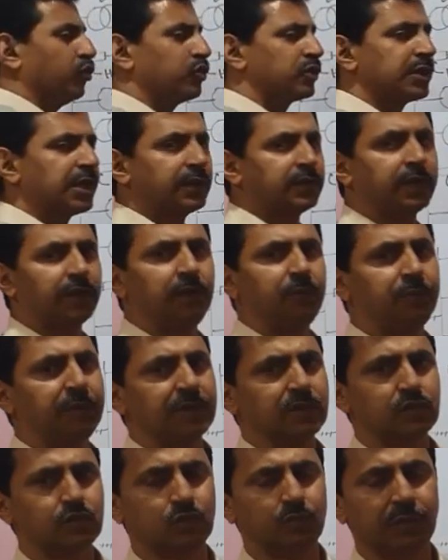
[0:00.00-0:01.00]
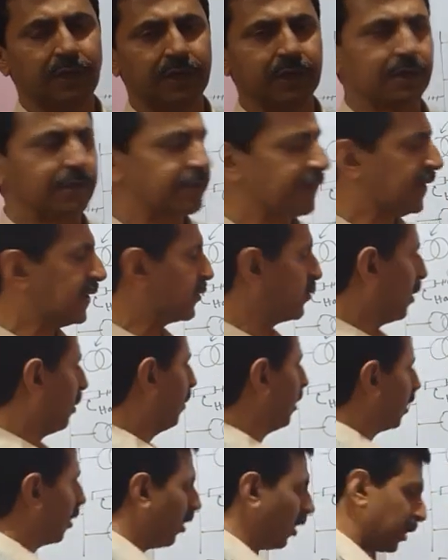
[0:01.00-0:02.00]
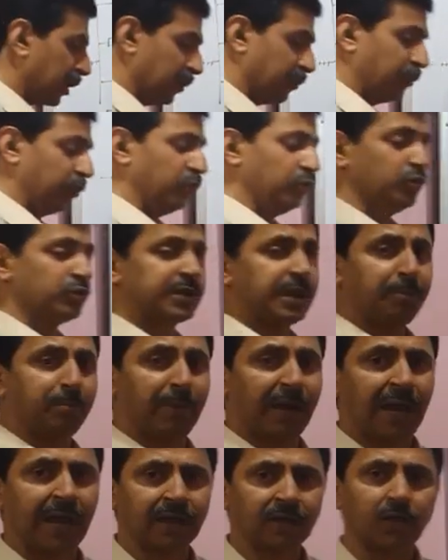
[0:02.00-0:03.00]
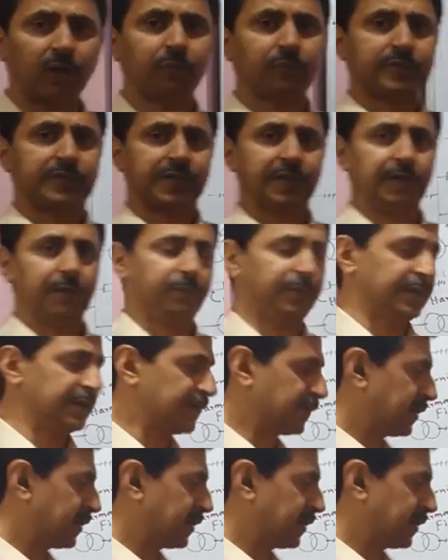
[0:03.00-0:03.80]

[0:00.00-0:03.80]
use a 3-phase 2-winding transformer, or if you use a bank of single-phase